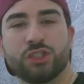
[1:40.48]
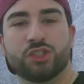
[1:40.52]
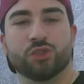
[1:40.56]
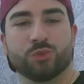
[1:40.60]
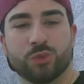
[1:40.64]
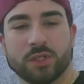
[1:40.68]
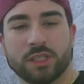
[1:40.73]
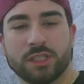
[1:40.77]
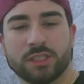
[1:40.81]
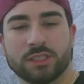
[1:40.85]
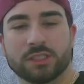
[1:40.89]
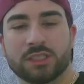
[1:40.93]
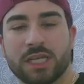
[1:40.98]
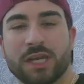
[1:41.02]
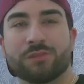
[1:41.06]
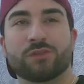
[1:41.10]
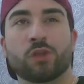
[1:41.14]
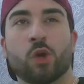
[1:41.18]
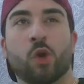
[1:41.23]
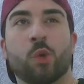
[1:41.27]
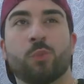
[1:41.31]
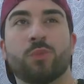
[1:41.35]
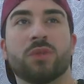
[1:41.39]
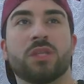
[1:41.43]
Did you really just have
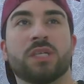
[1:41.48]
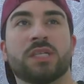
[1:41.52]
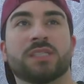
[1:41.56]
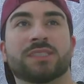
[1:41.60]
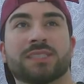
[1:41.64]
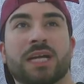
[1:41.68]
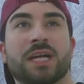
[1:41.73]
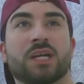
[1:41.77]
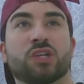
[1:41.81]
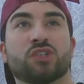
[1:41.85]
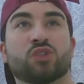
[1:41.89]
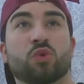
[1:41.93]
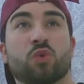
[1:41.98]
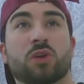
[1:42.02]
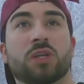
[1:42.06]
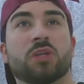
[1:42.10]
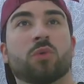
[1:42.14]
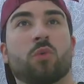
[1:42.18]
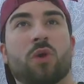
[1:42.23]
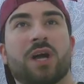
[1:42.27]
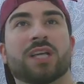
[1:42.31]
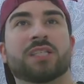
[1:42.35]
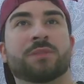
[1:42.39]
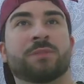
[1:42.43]
to open the entire door
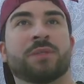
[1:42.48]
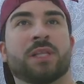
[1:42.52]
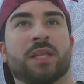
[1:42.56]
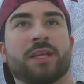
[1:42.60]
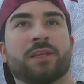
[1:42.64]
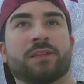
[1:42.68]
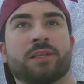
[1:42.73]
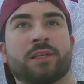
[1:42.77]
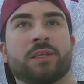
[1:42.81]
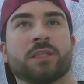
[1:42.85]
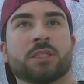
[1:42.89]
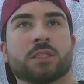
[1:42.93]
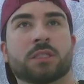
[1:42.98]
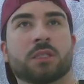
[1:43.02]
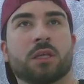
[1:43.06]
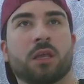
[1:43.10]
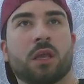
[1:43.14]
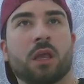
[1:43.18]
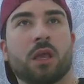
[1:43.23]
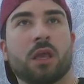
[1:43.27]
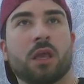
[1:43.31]
and watch me like this?